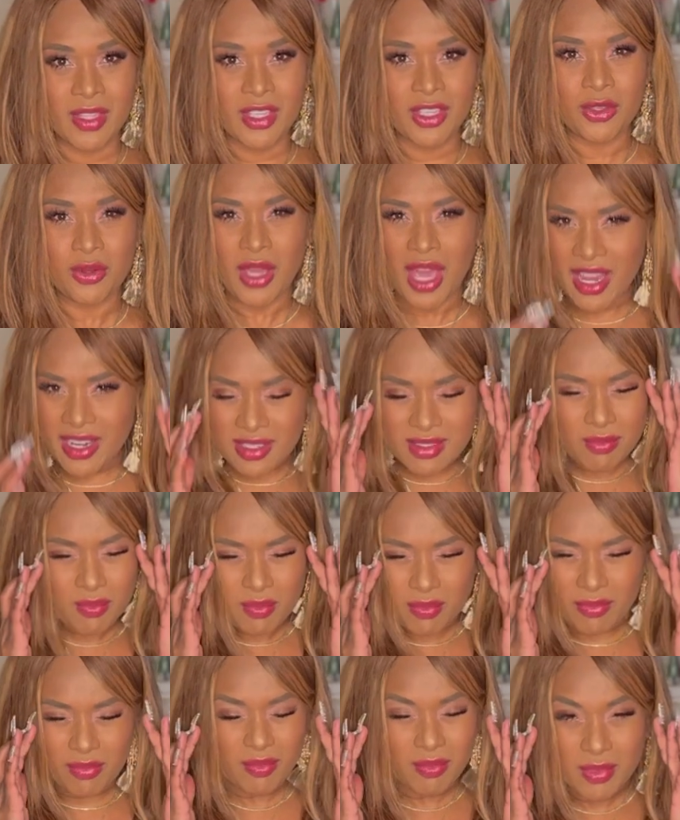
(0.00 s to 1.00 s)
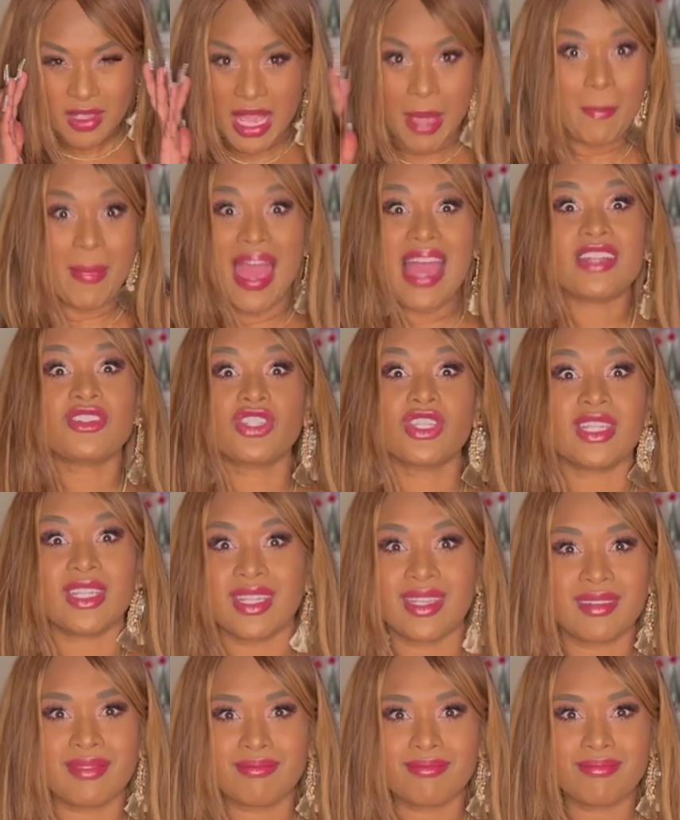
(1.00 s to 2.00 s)
You got to imagine
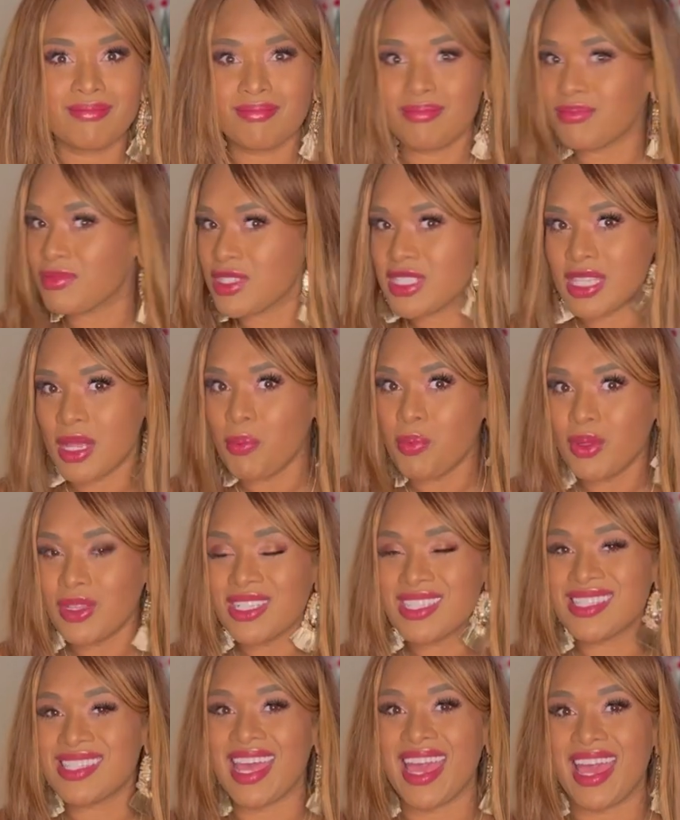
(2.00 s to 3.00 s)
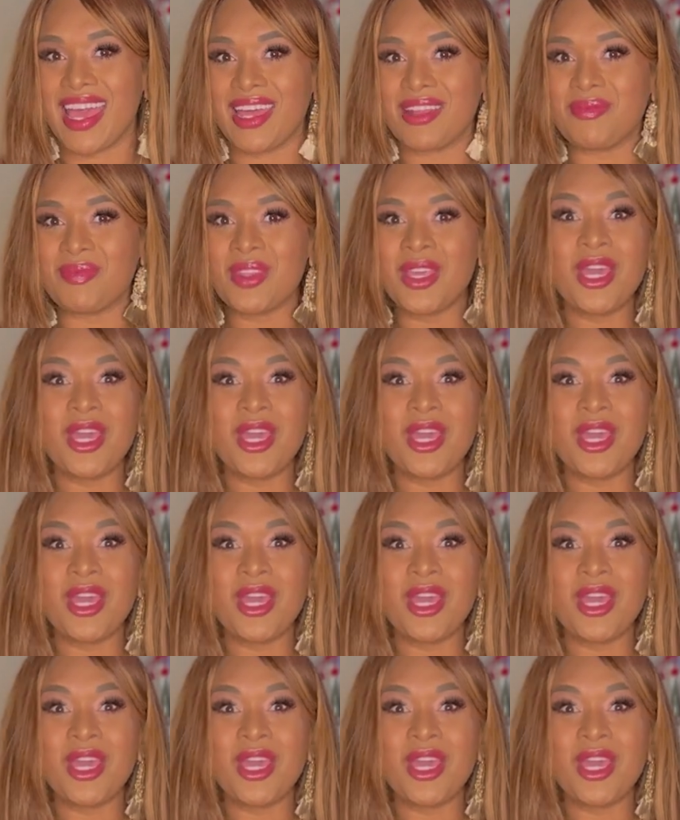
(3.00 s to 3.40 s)
it. Simple as that.